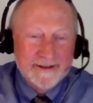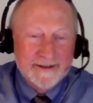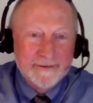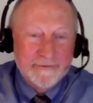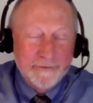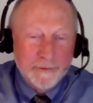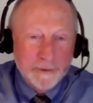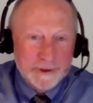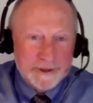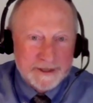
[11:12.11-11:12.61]

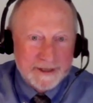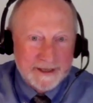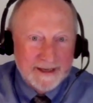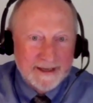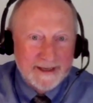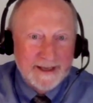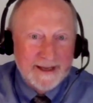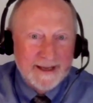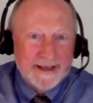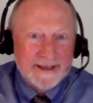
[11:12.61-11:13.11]

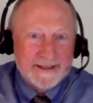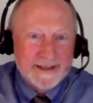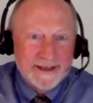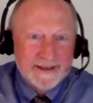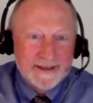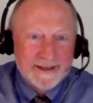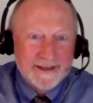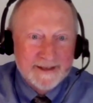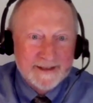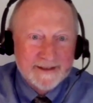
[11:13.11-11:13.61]
Fortunately, it
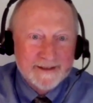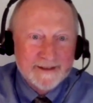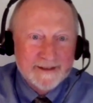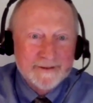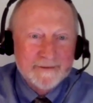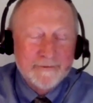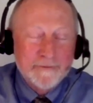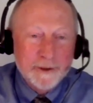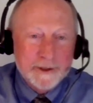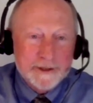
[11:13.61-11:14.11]
didn't.
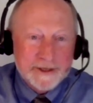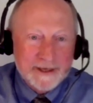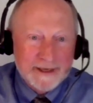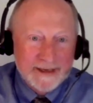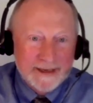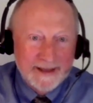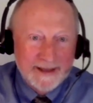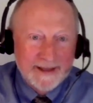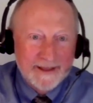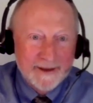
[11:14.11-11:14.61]

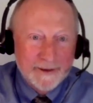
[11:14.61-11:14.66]
Fortunately,